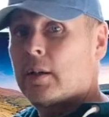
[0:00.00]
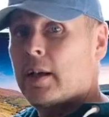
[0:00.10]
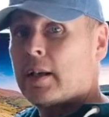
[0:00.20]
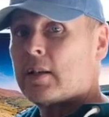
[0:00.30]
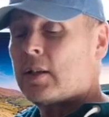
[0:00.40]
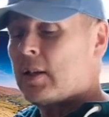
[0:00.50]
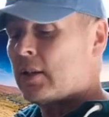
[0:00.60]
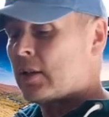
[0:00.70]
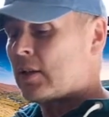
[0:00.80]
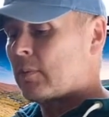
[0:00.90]
X-T
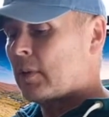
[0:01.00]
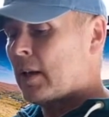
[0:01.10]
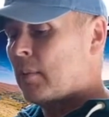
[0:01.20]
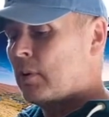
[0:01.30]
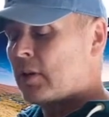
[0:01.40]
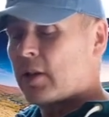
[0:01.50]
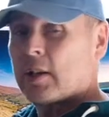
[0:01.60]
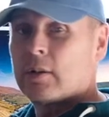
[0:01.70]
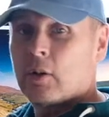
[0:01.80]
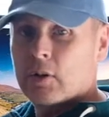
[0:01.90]
system cameras
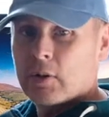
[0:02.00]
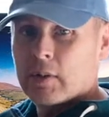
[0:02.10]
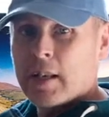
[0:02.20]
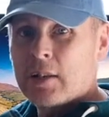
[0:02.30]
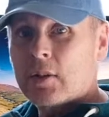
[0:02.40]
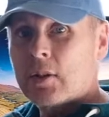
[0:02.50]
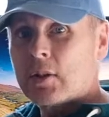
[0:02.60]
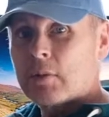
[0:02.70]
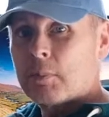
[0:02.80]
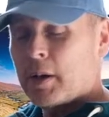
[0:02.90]
and lots of
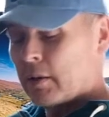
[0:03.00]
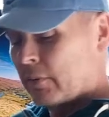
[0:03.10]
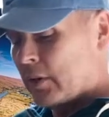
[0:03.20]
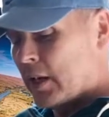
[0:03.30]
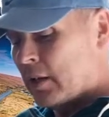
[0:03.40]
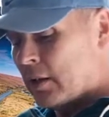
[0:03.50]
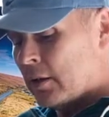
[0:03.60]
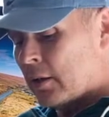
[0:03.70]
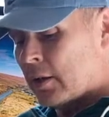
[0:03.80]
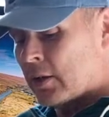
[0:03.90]
lenses and paraphernalia
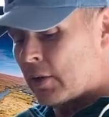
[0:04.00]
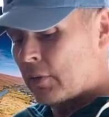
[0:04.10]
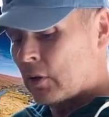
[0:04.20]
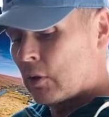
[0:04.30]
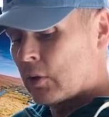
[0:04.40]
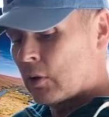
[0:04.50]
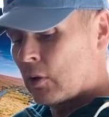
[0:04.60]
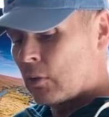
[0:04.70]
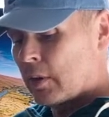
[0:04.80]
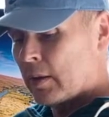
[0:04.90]
and other stuff that goes
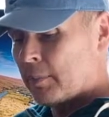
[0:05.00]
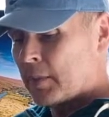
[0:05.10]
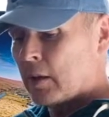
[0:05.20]
along with them.